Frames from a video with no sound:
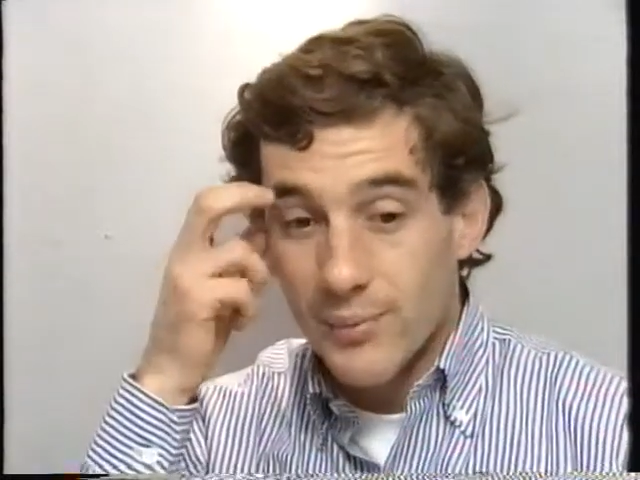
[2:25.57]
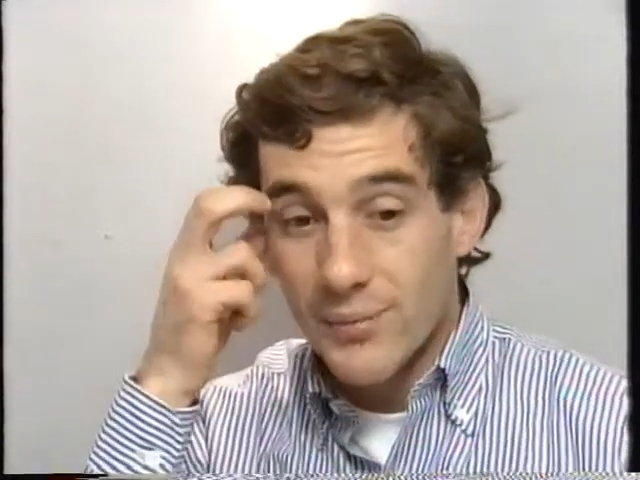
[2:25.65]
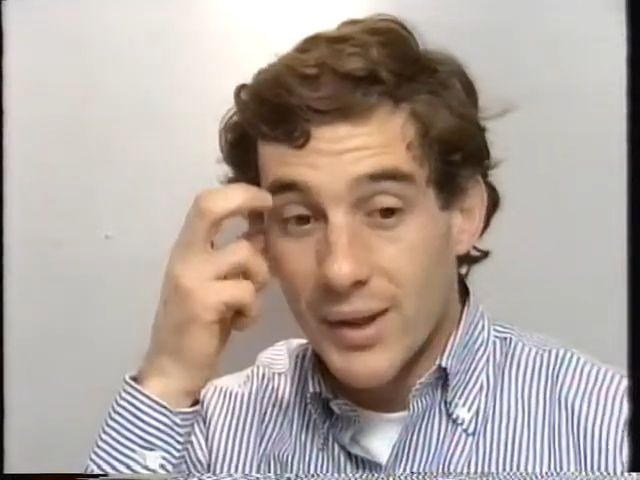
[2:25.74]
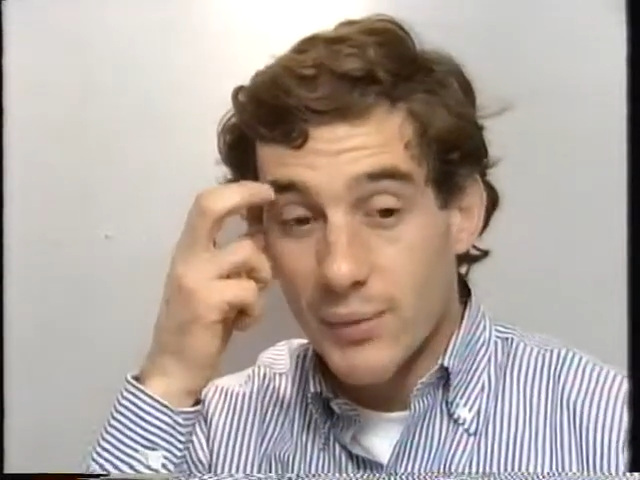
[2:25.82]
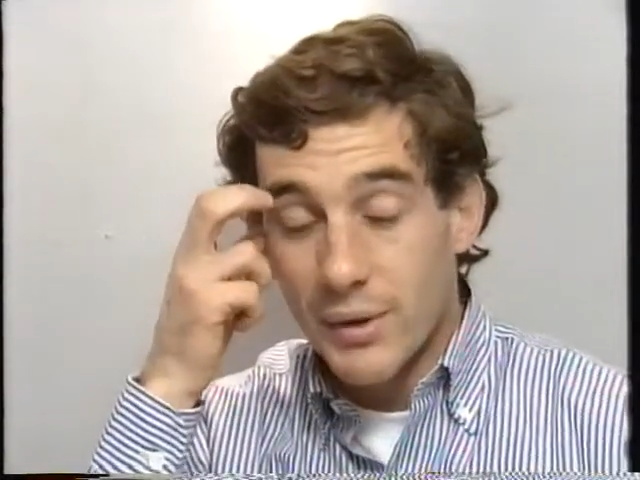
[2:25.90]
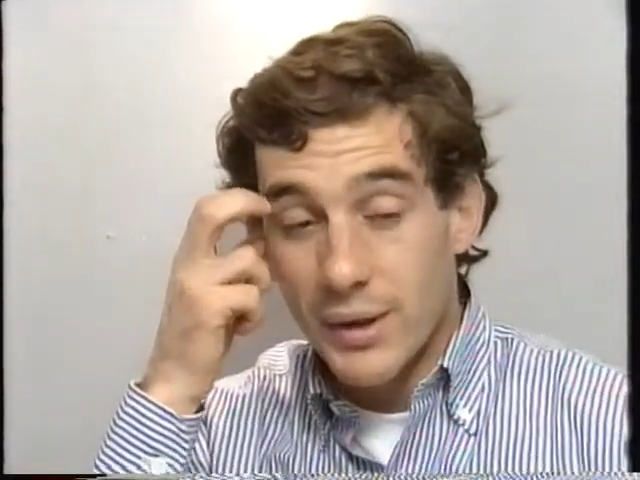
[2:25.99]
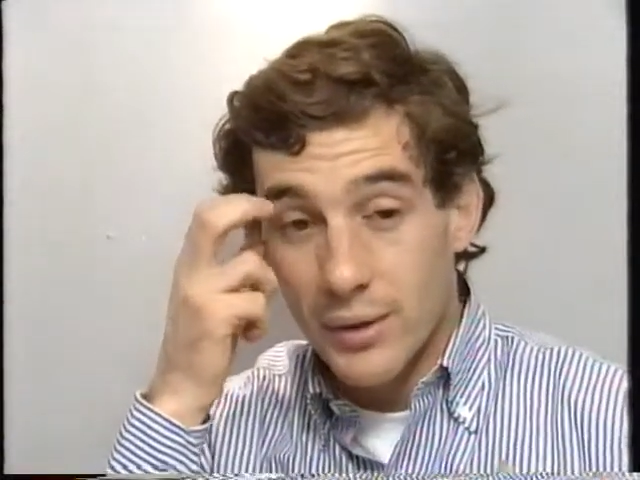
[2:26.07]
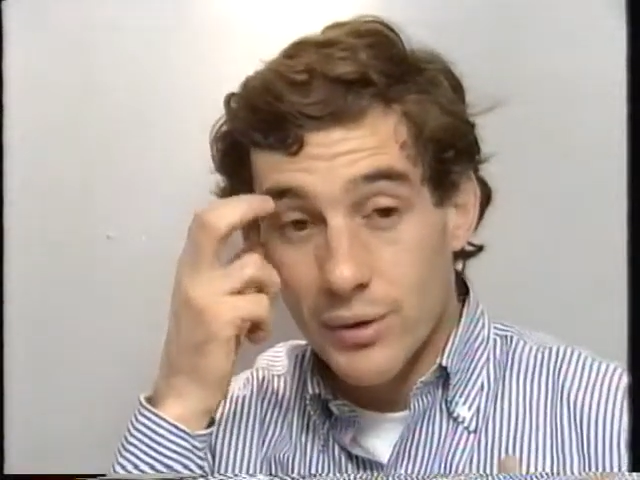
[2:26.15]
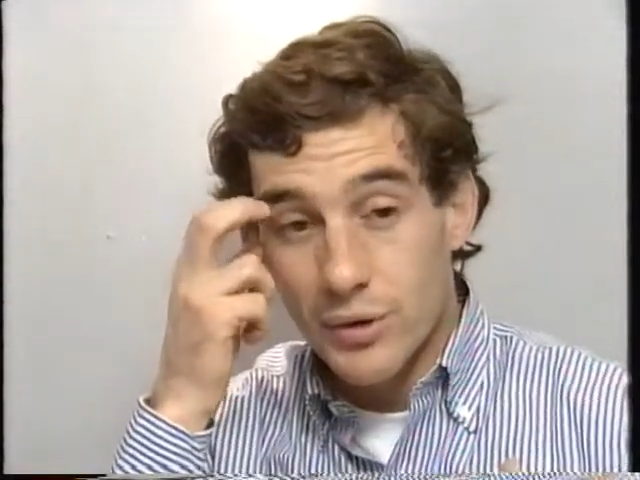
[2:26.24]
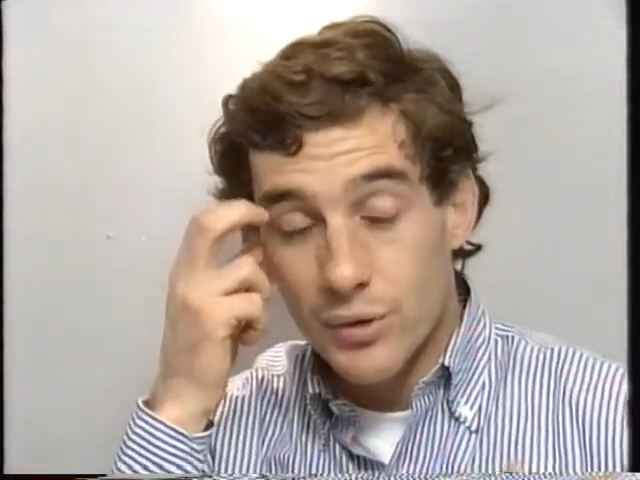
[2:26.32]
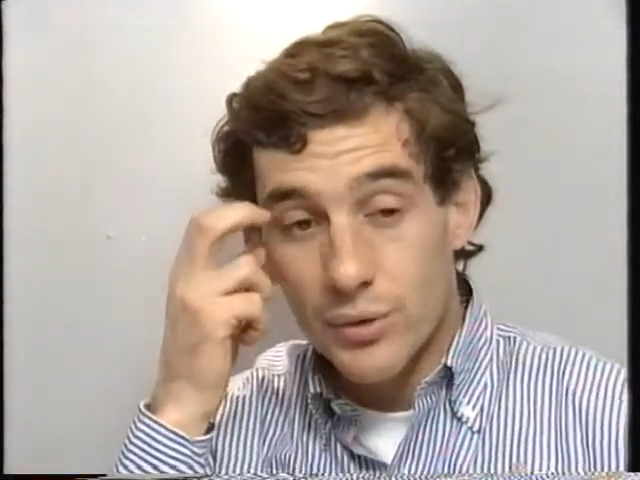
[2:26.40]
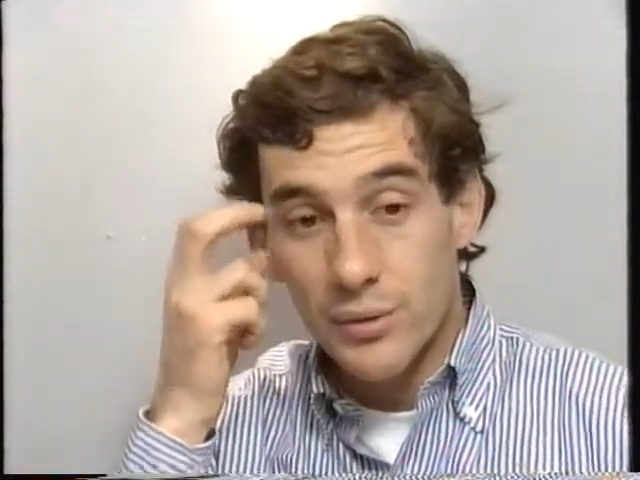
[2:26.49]
Then when they
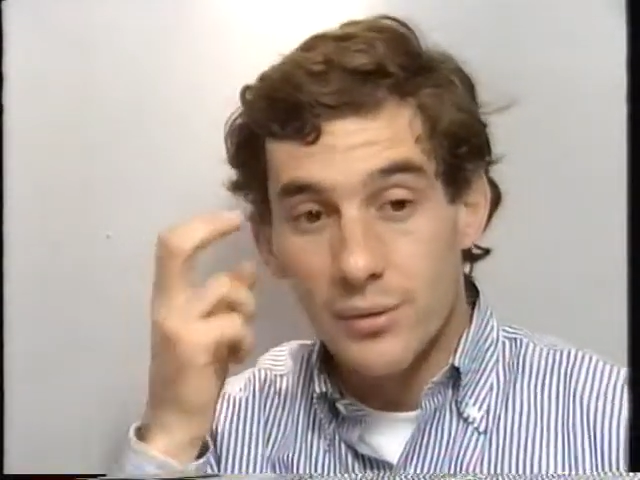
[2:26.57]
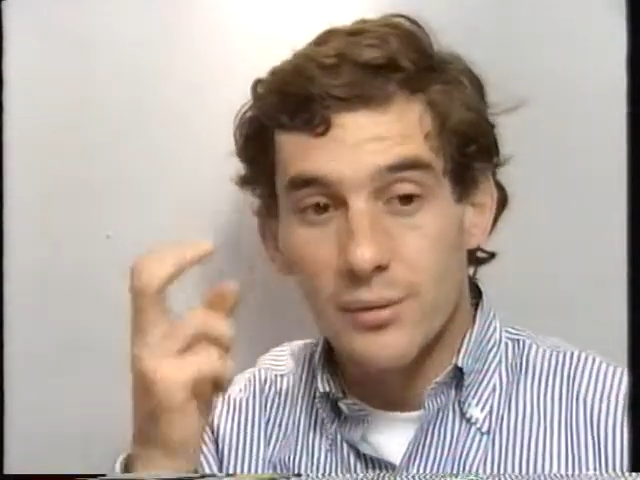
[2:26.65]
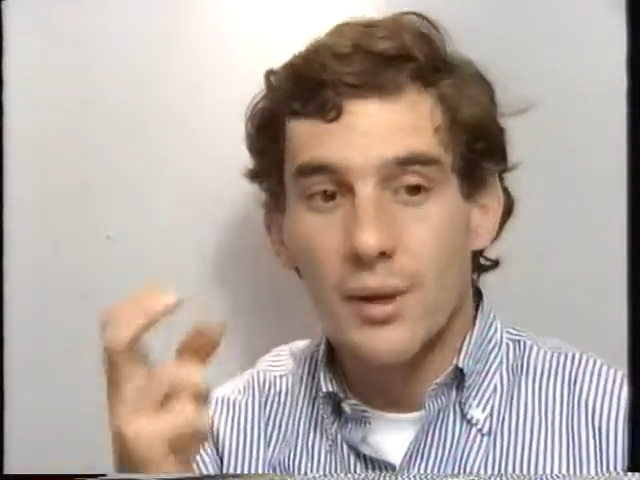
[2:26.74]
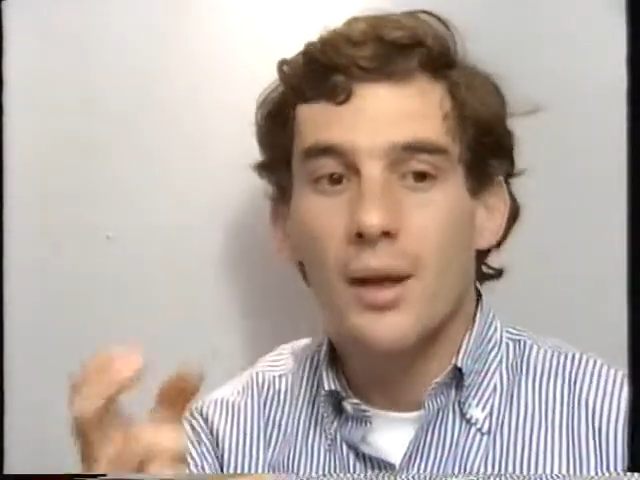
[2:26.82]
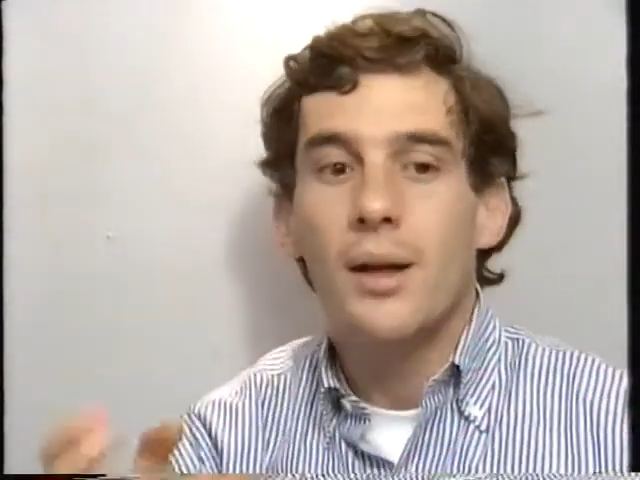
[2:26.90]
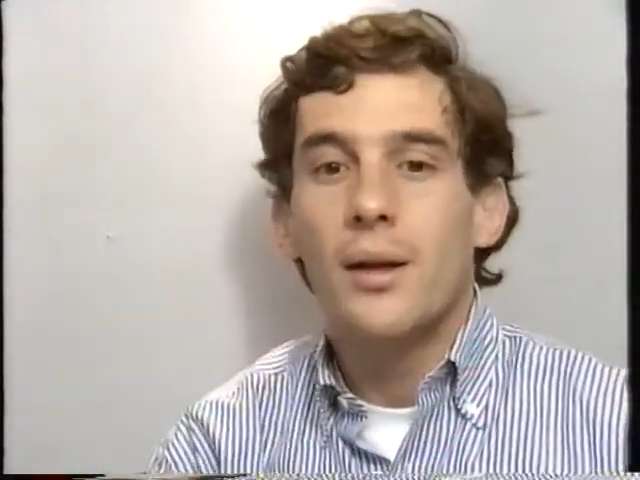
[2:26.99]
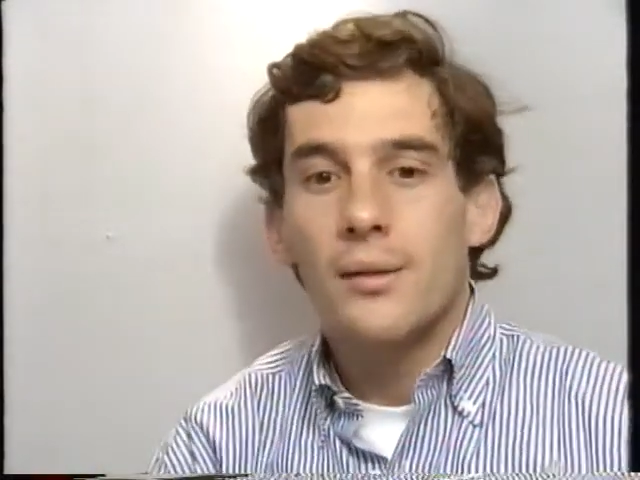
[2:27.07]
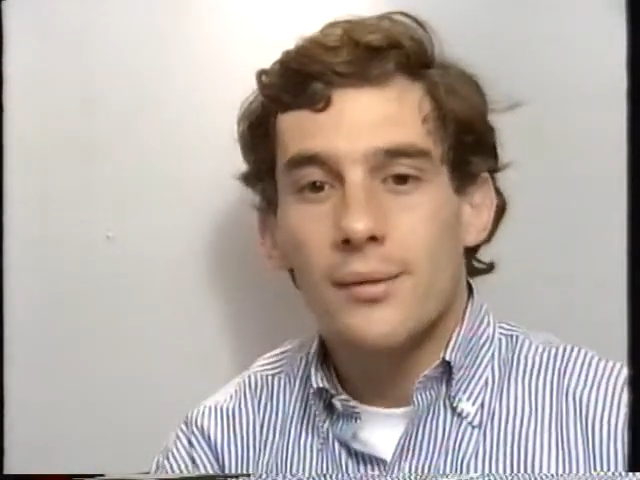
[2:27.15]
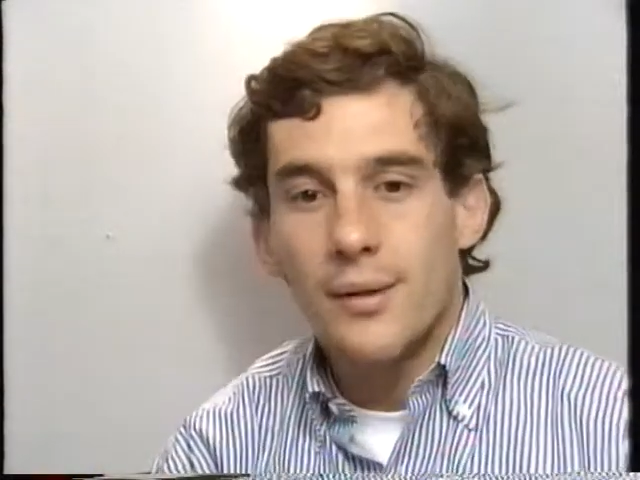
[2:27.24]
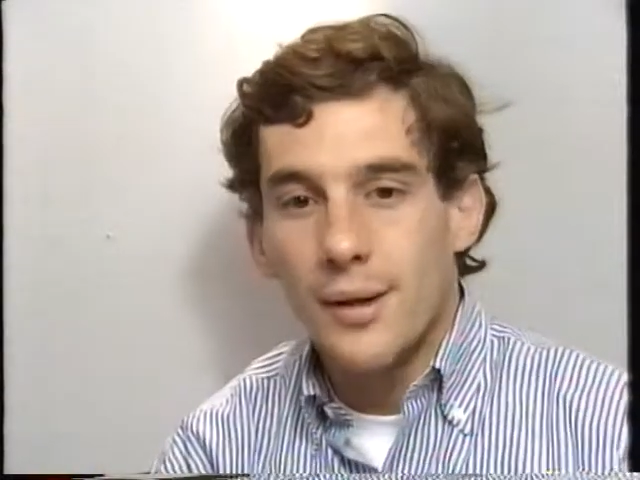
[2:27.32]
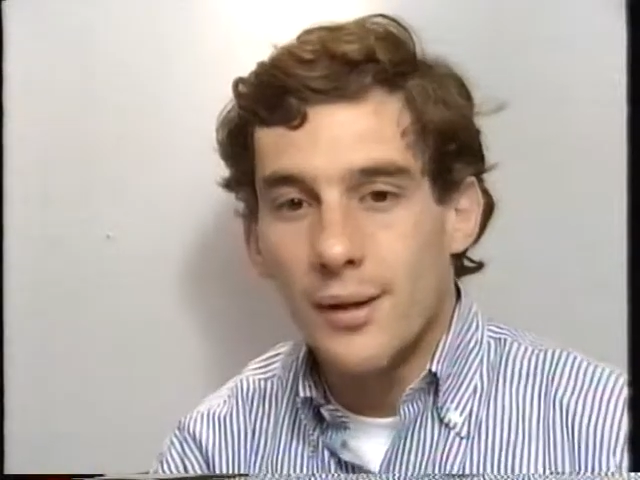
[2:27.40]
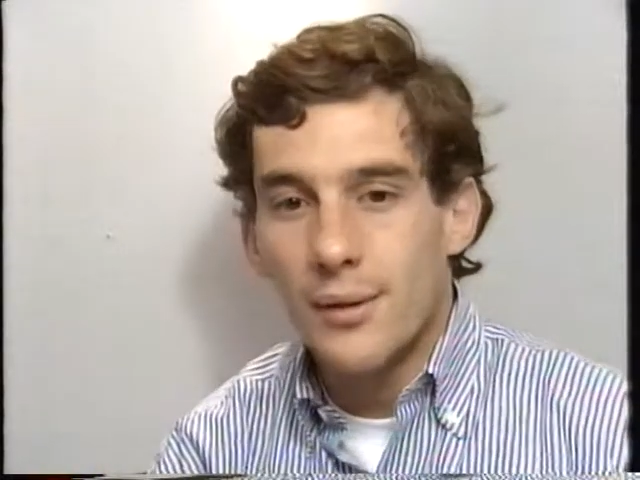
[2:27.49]
understood,
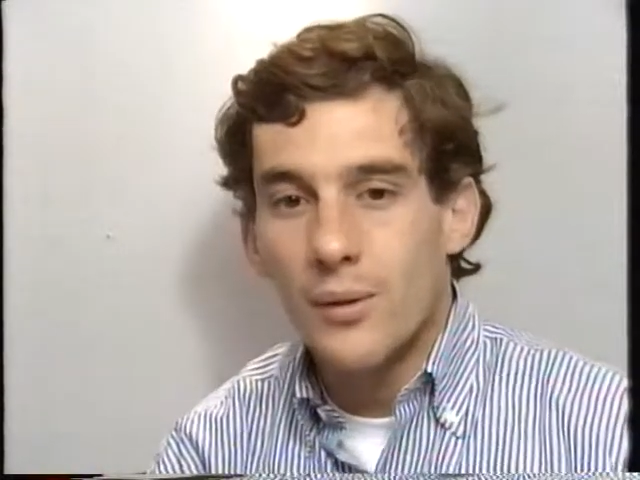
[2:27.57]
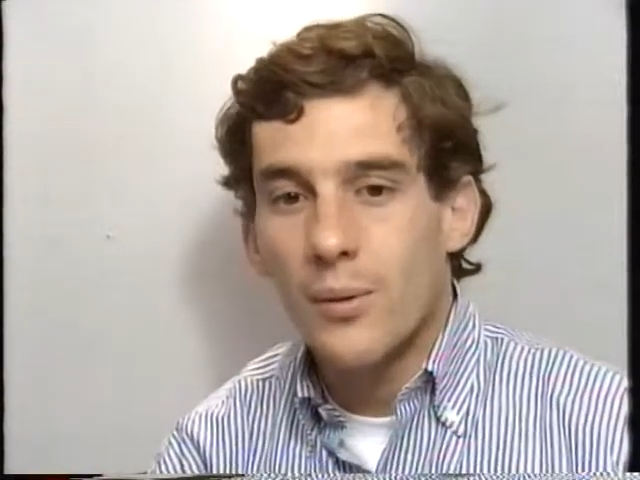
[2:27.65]
they